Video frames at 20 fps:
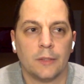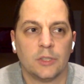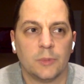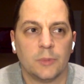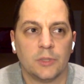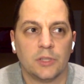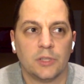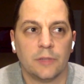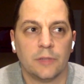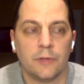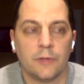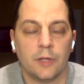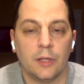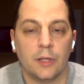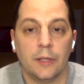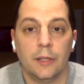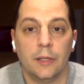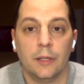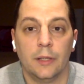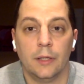
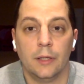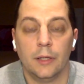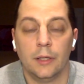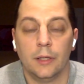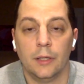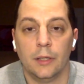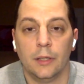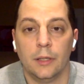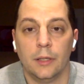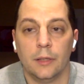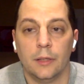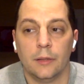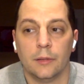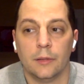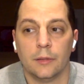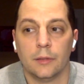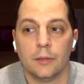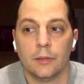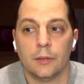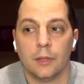specifically the
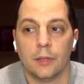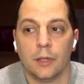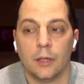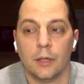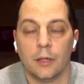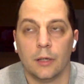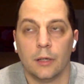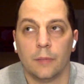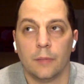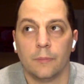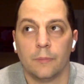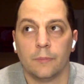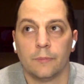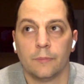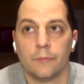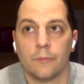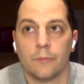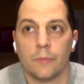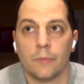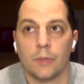
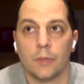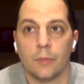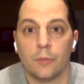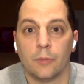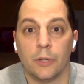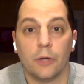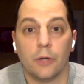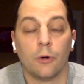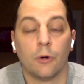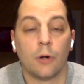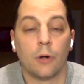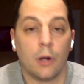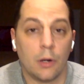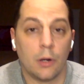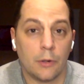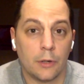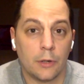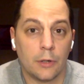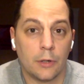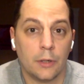pre-code
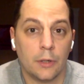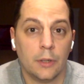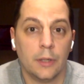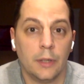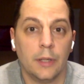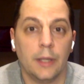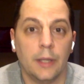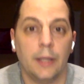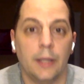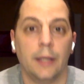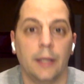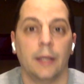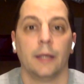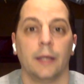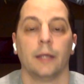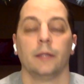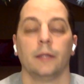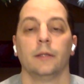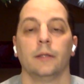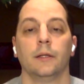horror
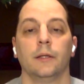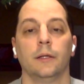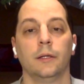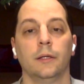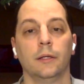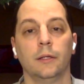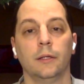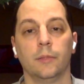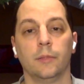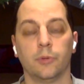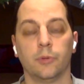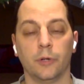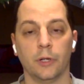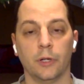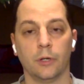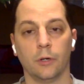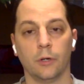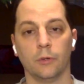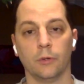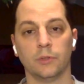and the
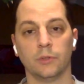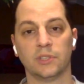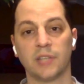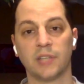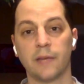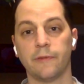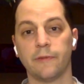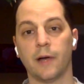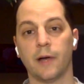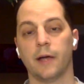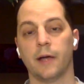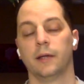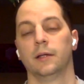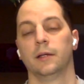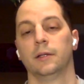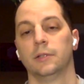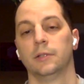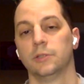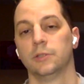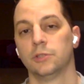pre-code sci-fi.
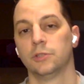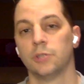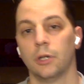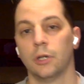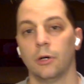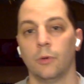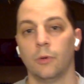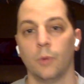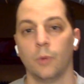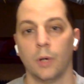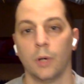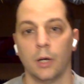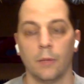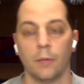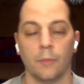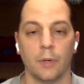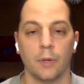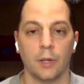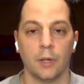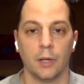
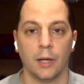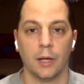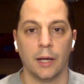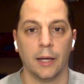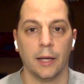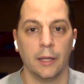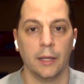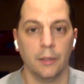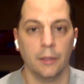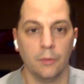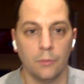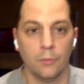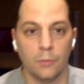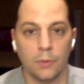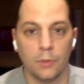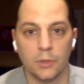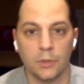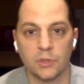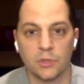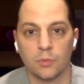So I
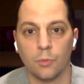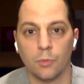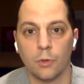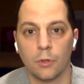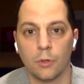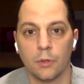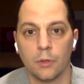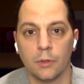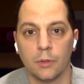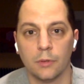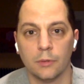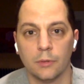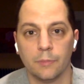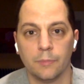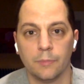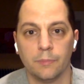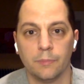was more